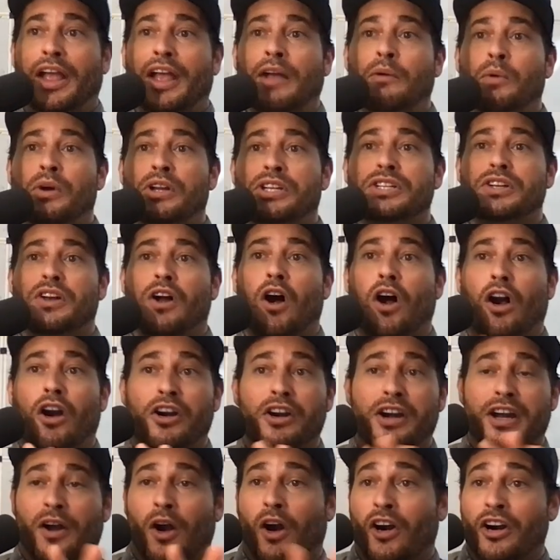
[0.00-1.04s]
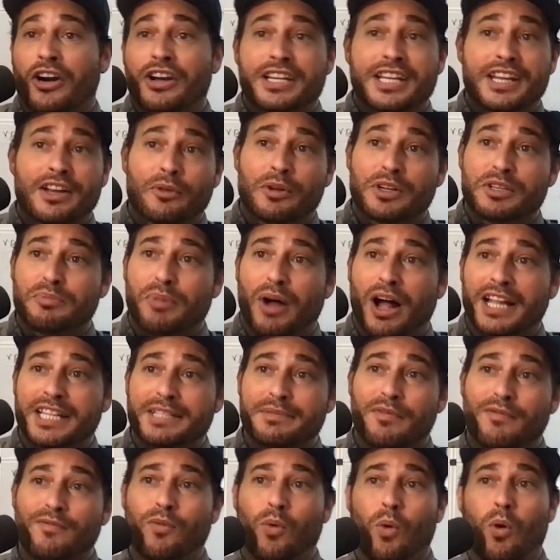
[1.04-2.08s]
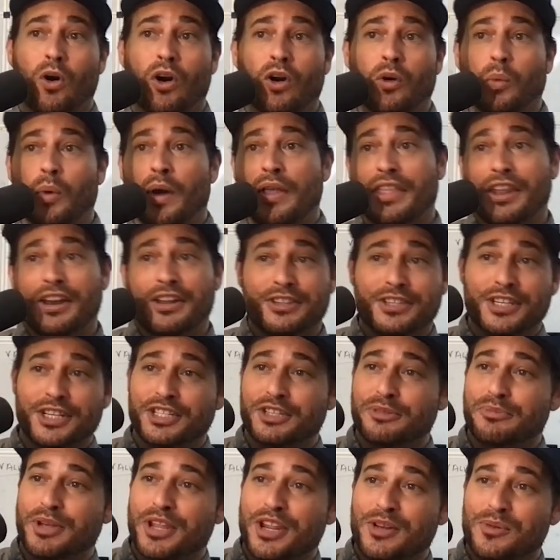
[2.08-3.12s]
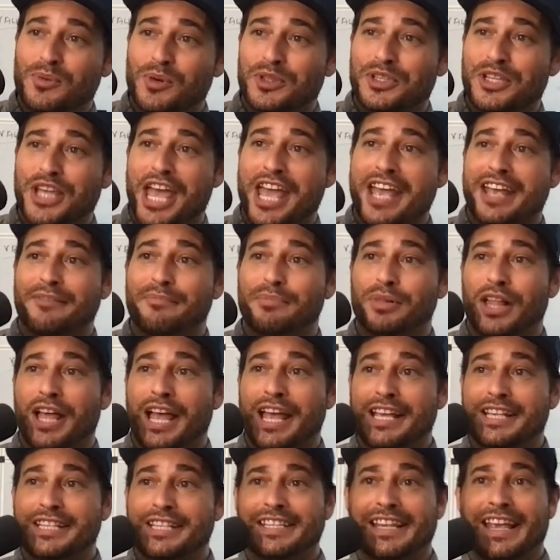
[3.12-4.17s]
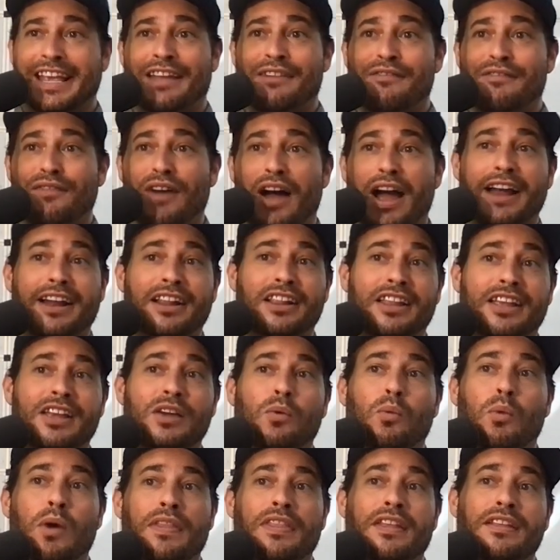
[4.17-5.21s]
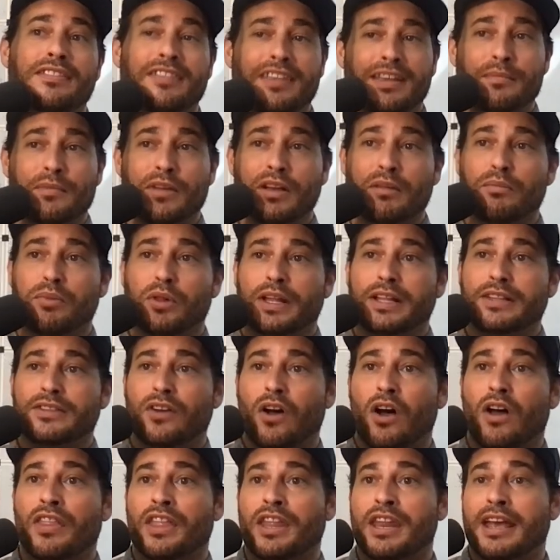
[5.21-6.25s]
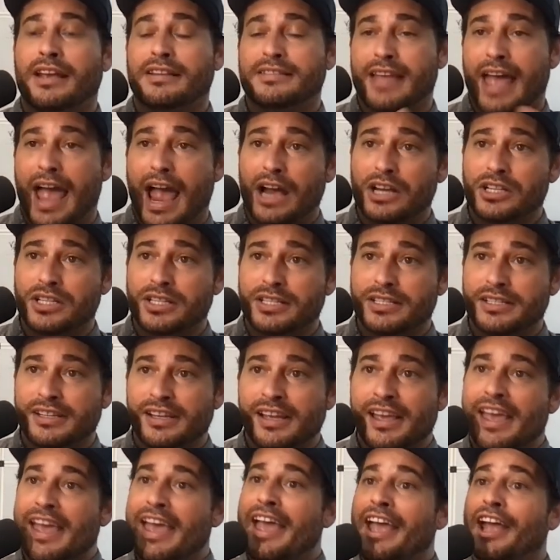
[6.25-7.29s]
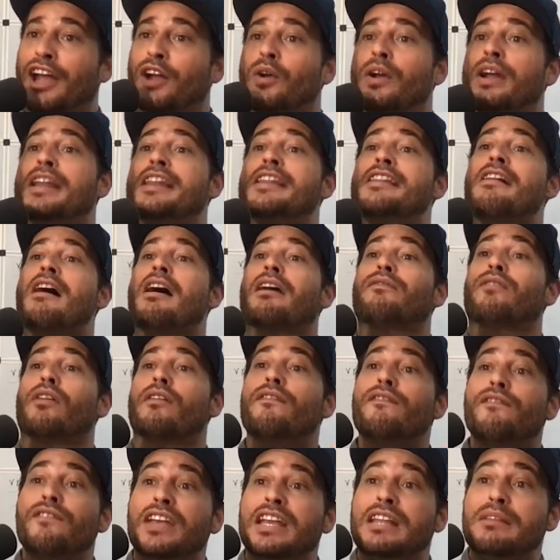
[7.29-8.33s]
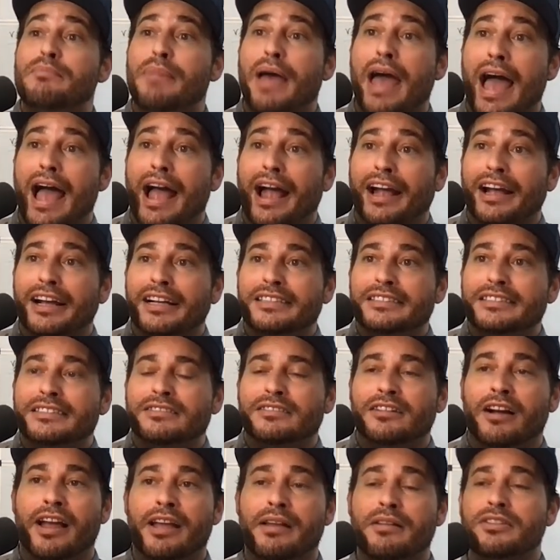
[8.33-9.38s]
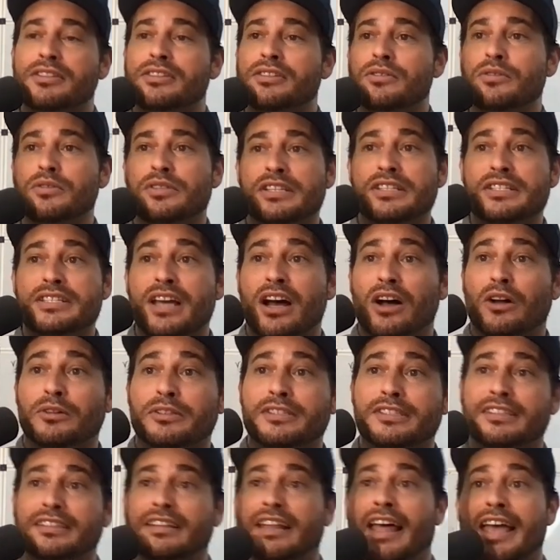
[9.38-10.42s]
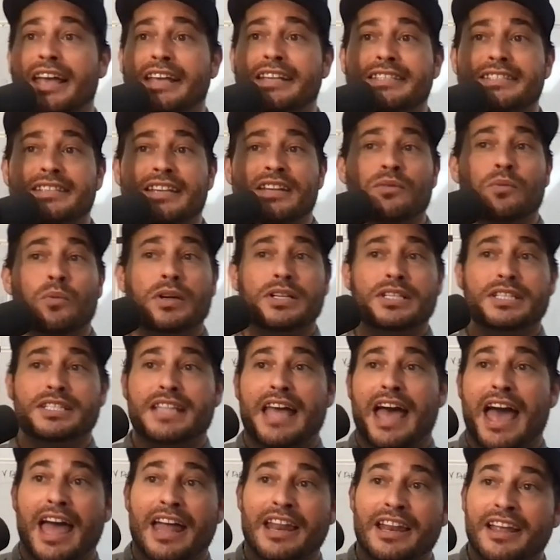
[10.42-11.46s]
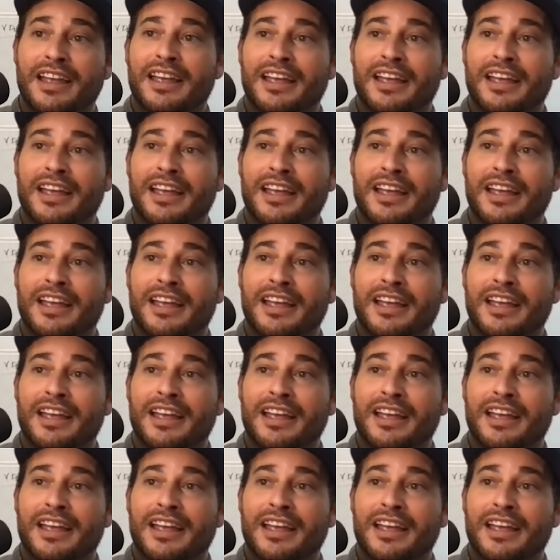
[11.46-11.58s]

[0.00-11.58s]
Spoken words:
which R&D are responsible for, when the decision meeting will take place, and finally, when the team completes all the next actions. And create a doc for feedback, right? Do's and don'ts, likes and wish that.